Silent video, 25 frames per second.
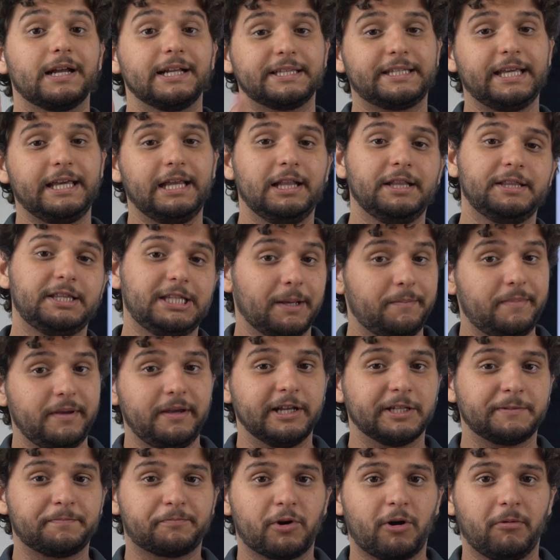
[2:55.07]
Still, the
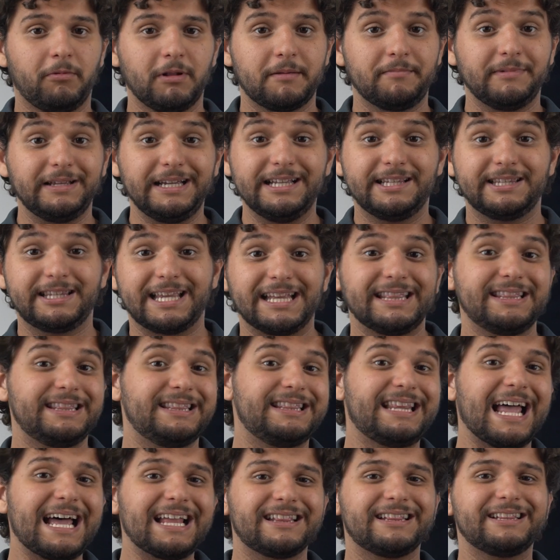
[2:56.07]
biggest problem is
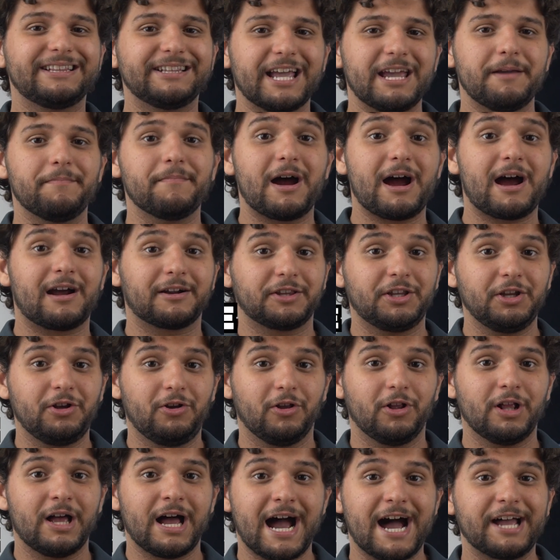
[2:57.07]
that that same
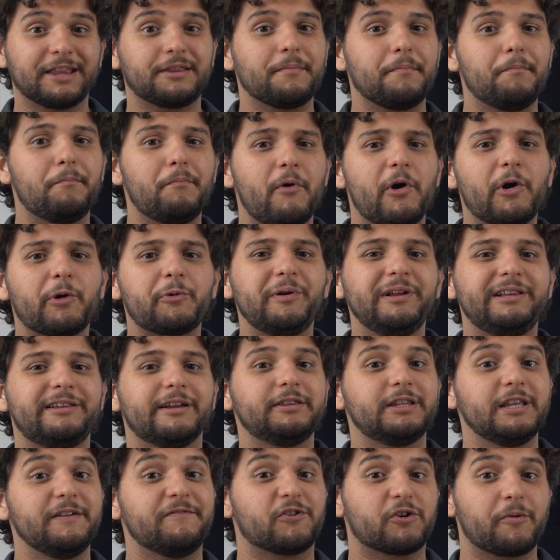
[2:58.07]
article had more
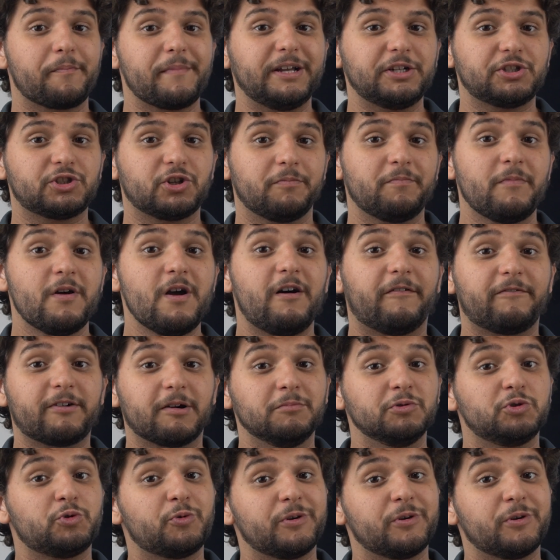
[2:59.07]
recent information from